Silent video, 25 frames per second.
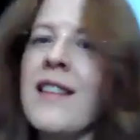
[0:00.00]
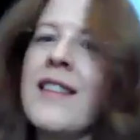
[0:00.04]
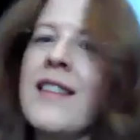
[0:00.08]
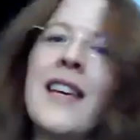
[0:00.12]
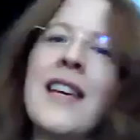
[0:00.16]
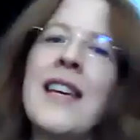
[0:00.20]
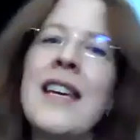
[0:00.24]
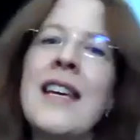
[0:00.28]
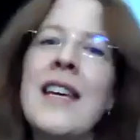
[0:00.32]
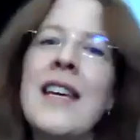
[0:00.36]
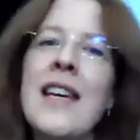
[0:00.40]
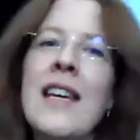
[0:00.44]

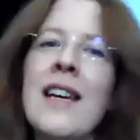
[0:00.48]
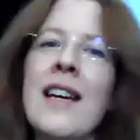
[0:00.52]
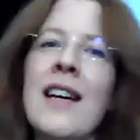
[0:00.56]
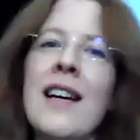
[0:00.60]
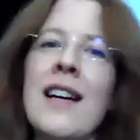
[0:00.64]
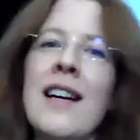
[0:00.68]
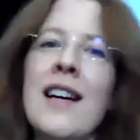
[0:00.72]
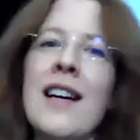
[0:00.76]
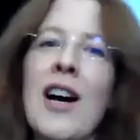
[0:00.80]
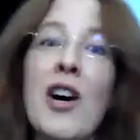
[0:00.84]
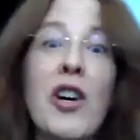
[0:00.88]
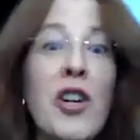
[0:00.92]
the
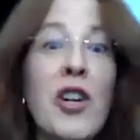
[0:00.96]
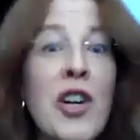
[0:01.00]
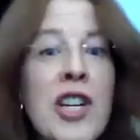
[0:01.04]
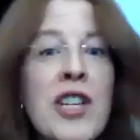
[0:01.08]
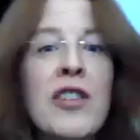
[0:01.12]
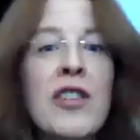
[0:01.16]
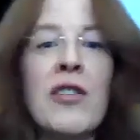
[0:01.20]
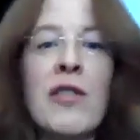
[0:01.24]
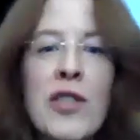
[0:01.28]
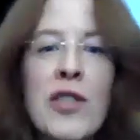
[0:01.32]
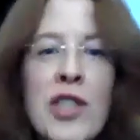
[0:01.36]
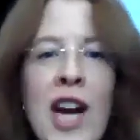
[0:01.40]

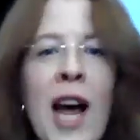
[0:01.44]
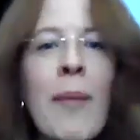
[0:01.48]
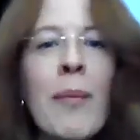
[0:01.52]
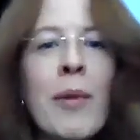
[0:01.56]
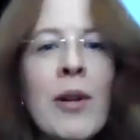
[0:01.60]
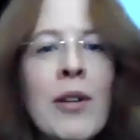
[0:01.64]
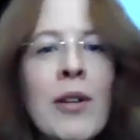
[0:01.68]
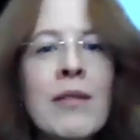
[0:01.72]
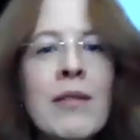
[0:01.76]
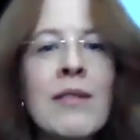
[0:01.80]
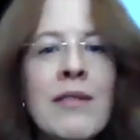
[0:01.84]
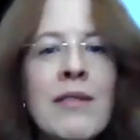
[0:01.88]
original
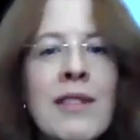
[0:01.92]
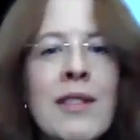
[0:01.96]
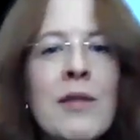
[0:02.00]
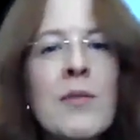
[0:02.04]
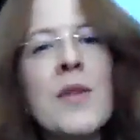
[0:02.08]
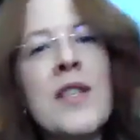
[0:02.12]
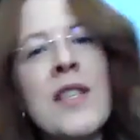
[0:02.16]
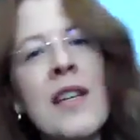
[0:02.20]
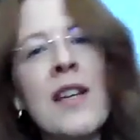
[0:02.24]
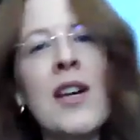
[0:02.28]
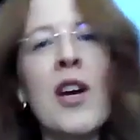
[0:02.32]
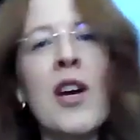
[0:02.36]
chapel that
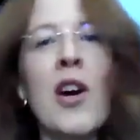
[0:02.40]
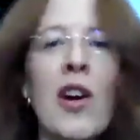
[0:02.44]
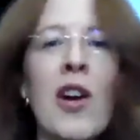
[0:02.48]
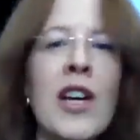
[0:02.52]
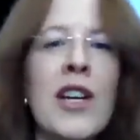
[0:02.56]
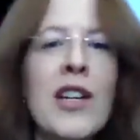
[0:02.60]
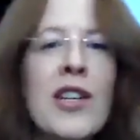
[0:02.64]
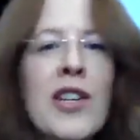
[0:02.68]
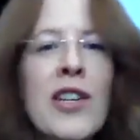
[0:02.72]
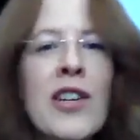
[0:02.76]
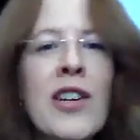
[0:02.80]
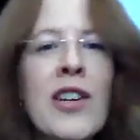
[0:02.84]
was in
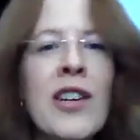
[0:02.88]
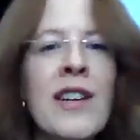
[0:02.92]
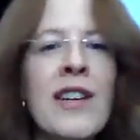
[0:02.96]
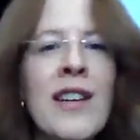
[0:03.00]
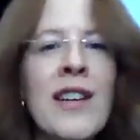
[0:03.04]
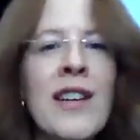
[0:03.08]
college,